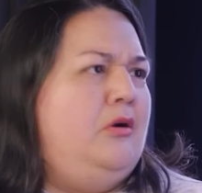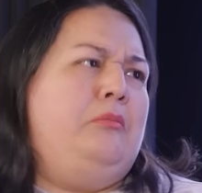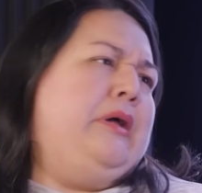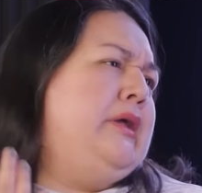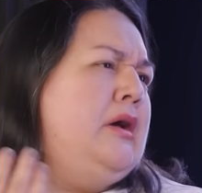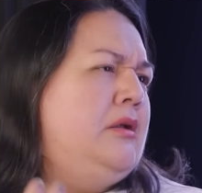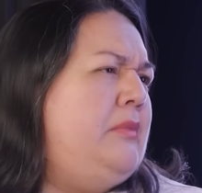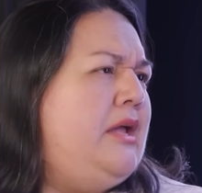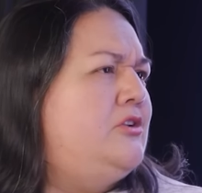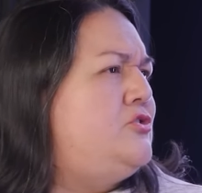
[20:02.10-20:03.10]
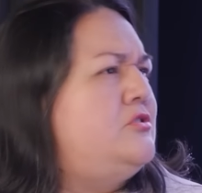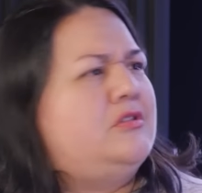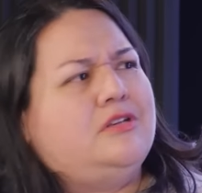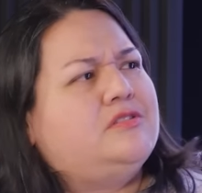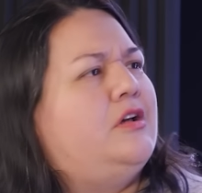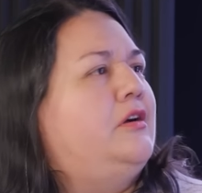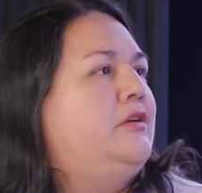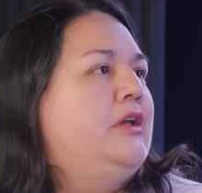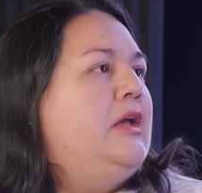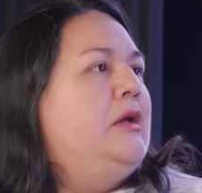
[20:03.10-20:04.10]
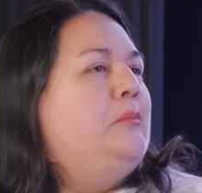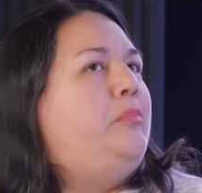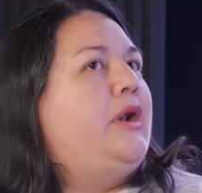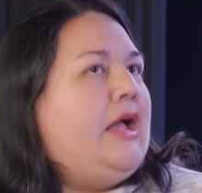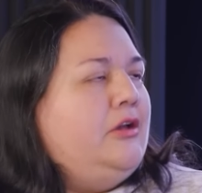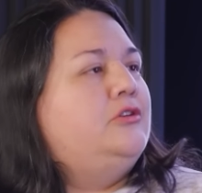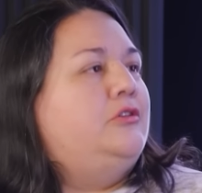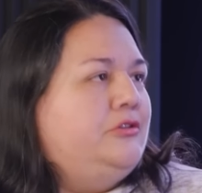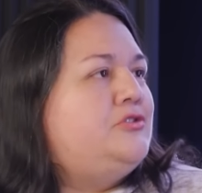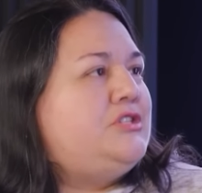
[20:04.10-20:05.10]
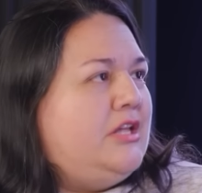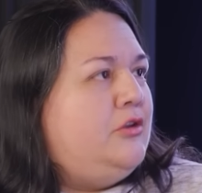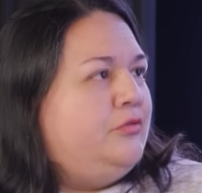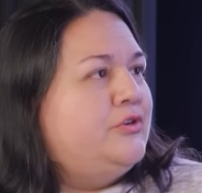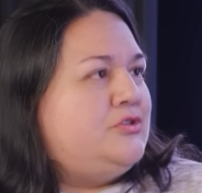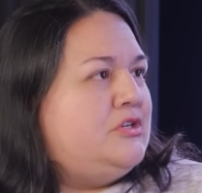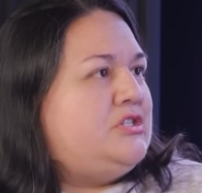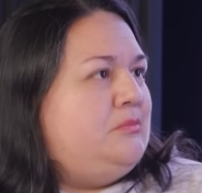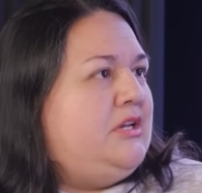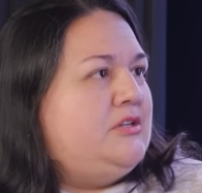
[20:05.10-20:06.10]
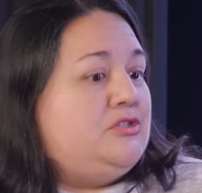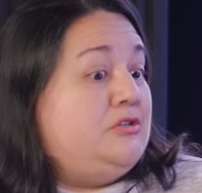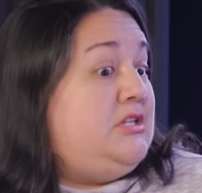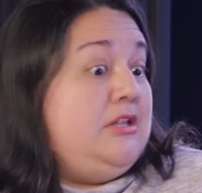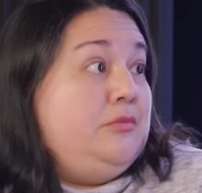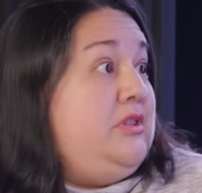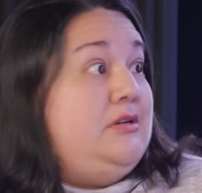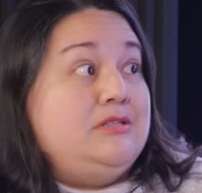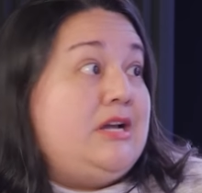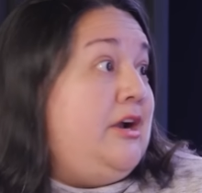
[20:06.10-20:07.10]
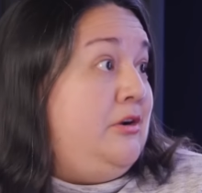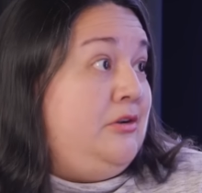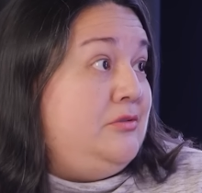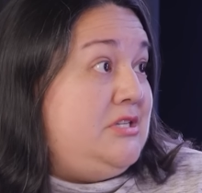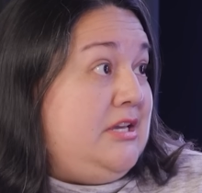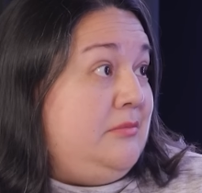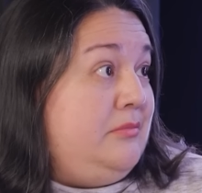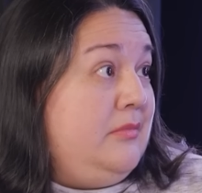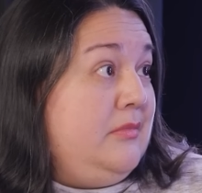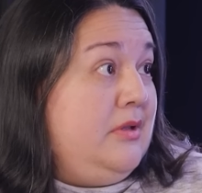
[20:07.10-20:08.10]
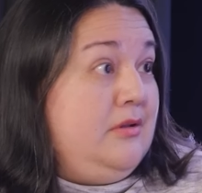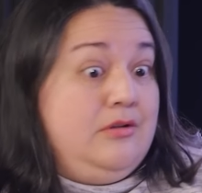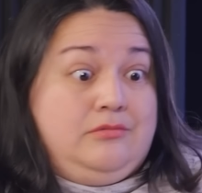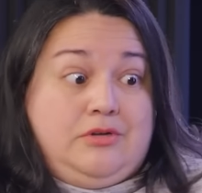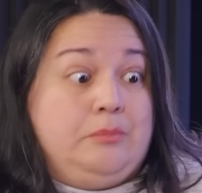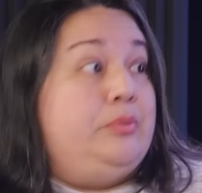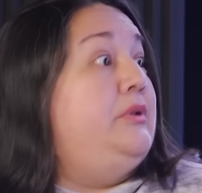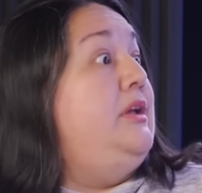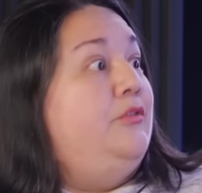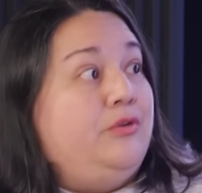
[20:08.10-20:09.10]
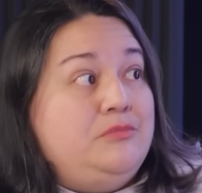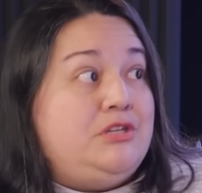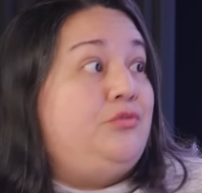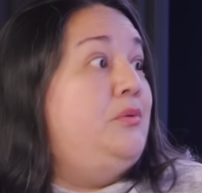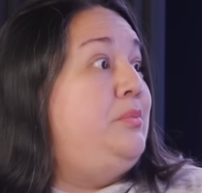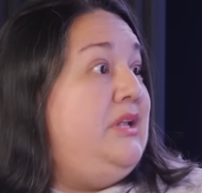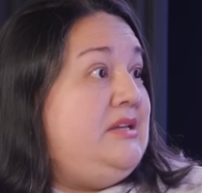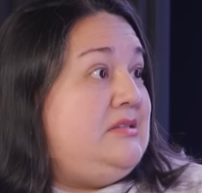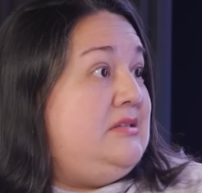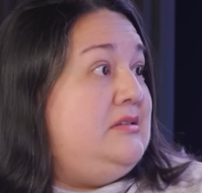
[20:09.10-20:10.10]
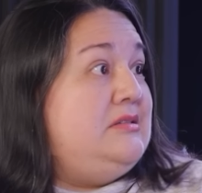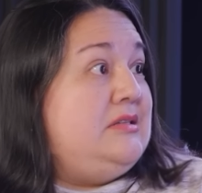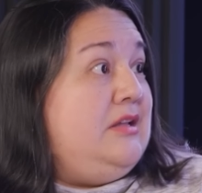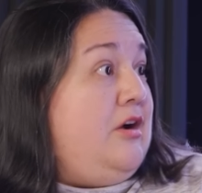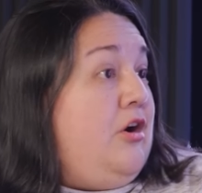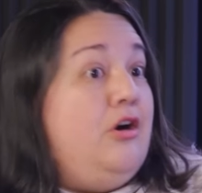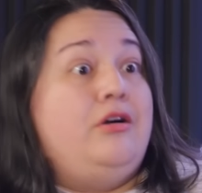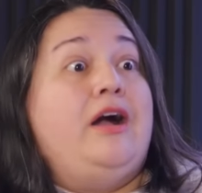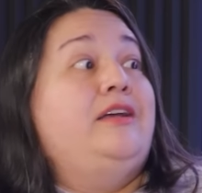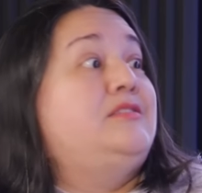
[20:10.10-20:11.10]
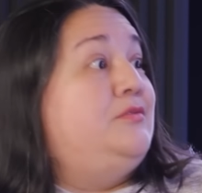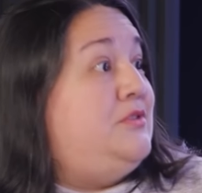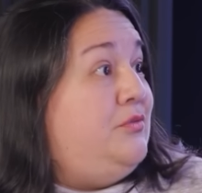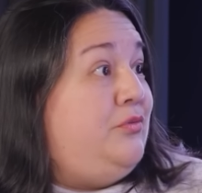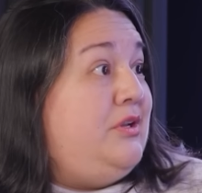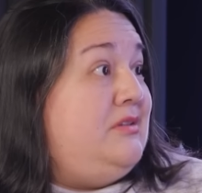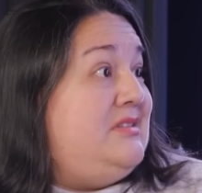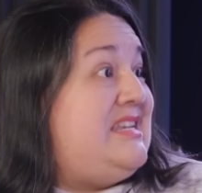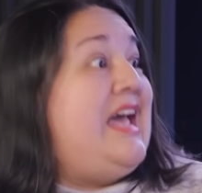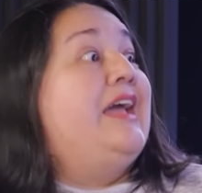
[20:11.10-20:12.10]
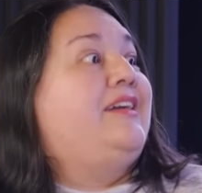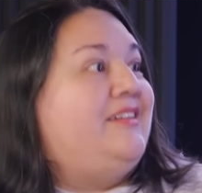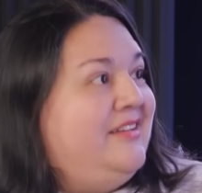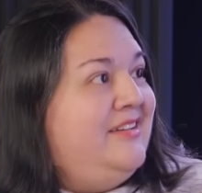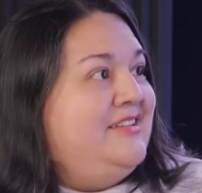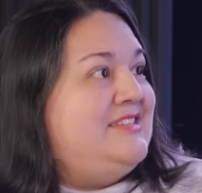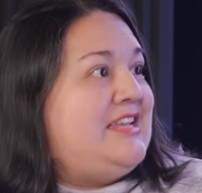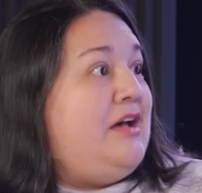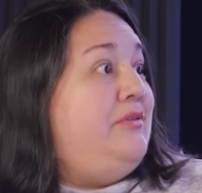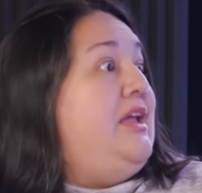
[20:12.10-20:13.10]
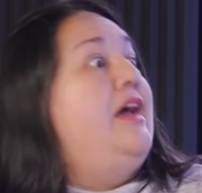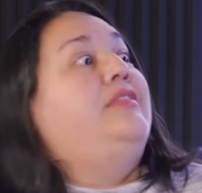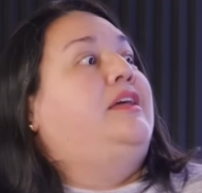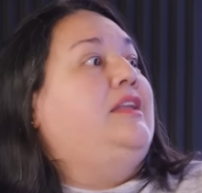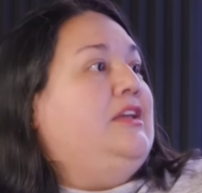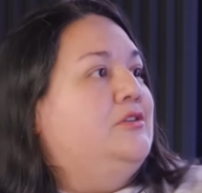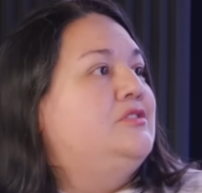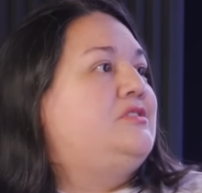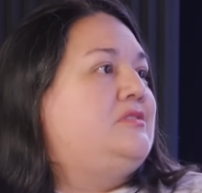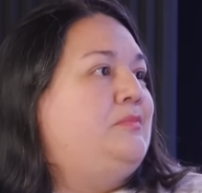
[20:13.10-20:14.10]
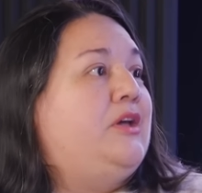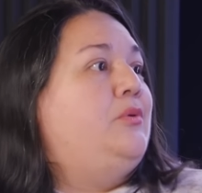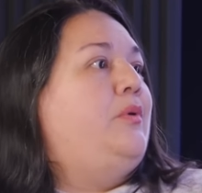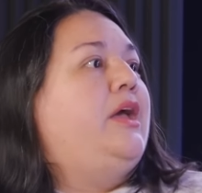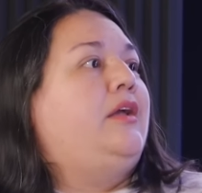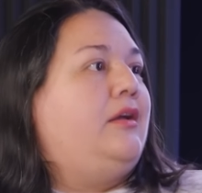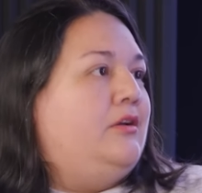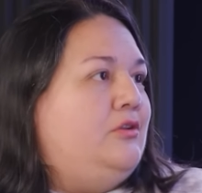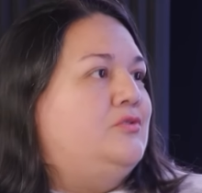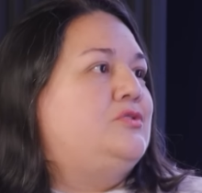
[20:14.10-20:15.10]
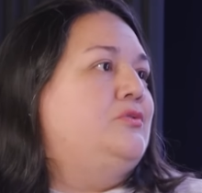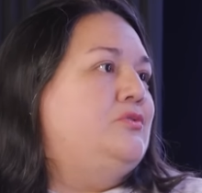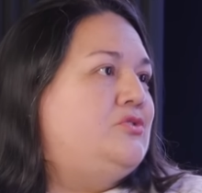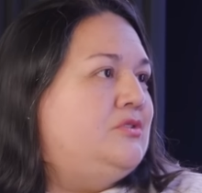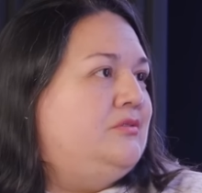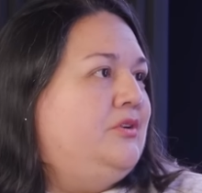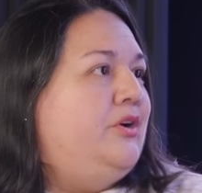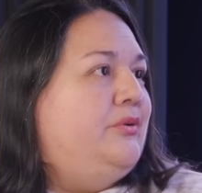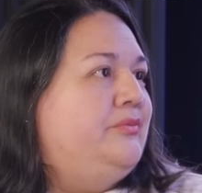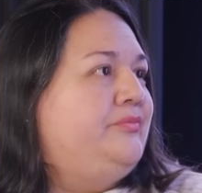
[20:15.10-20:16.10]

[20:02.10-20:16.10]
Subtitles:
Oh my God, managers, they suck. But I understand their frustration because they're dealing with an entire new team, complete from different places, all kinds of different tech savvy. And then here's, by the way, a new solution. Go.